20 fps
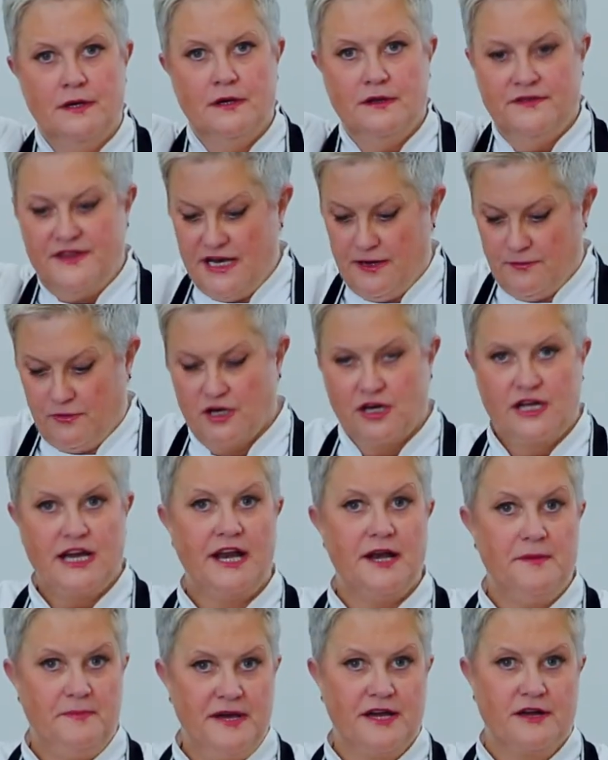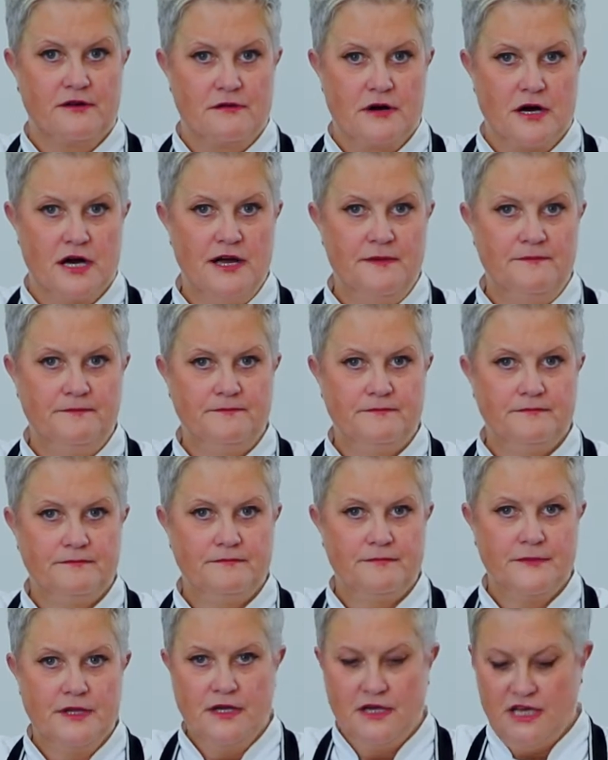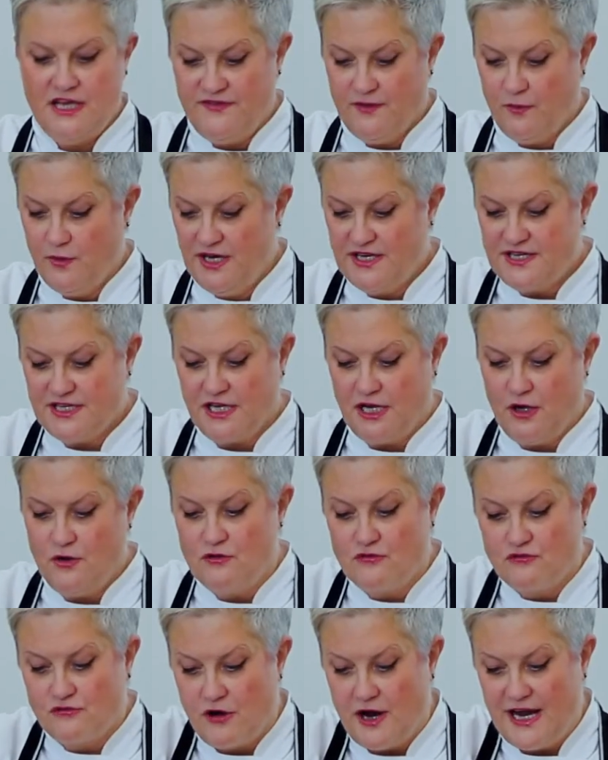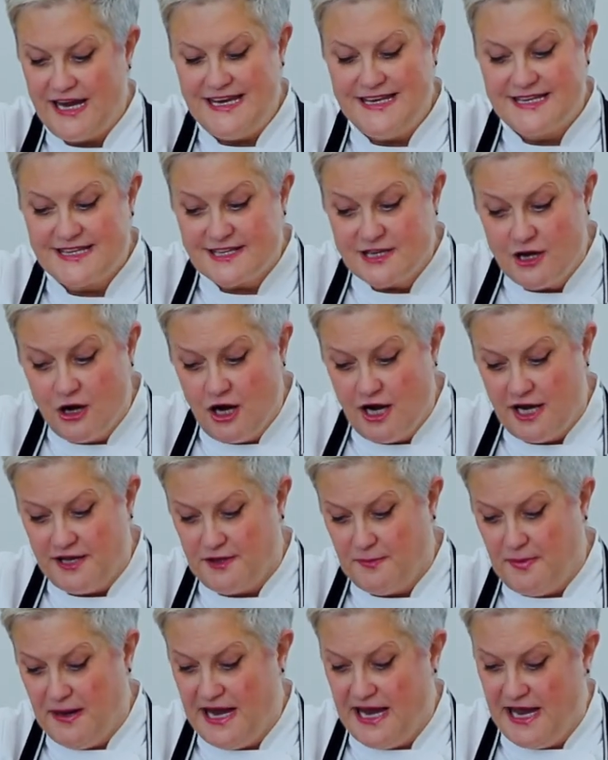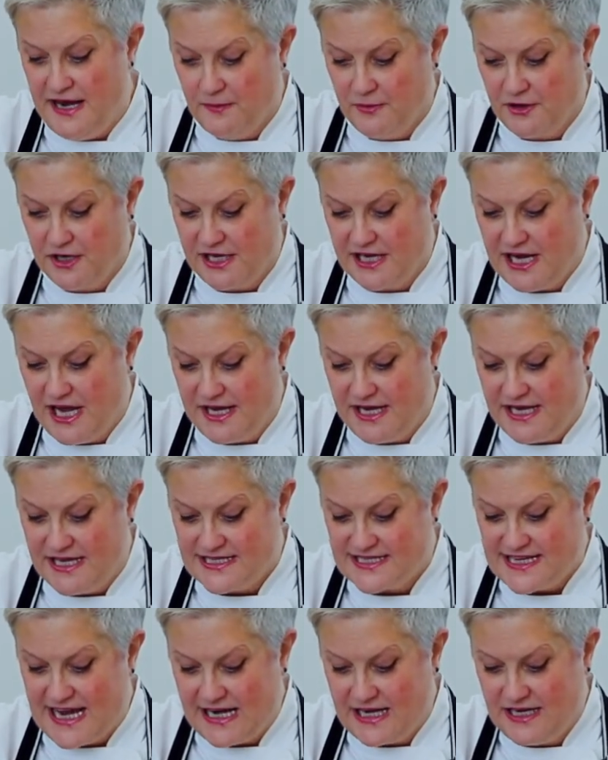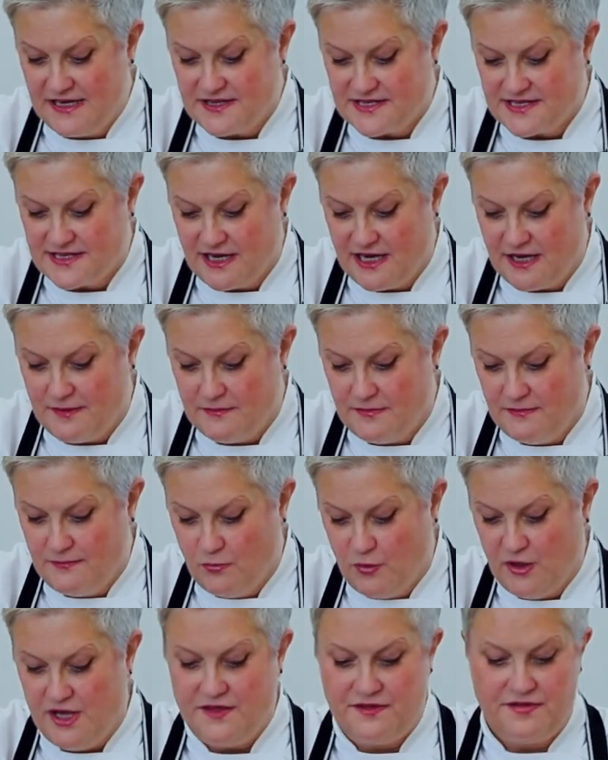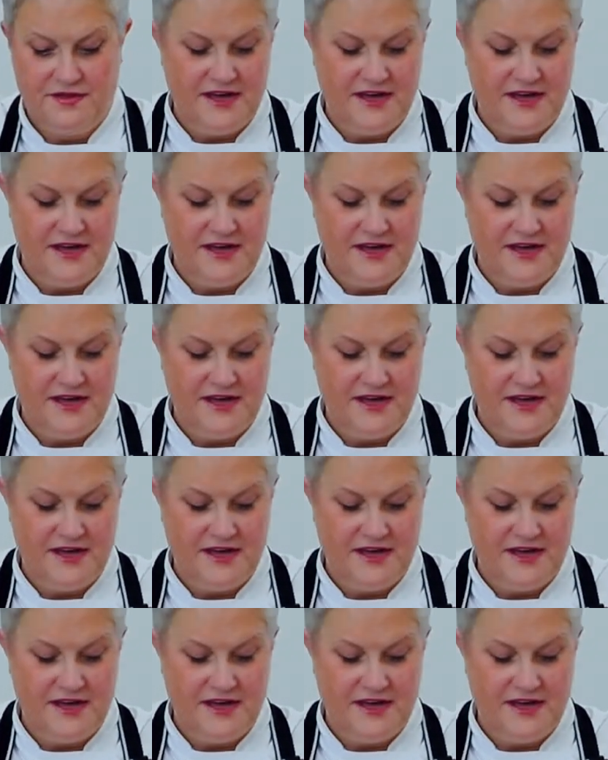then I'm going to cut it bigger, right? If I want it to go right inside the pan, I'm going to cut it exactly the same width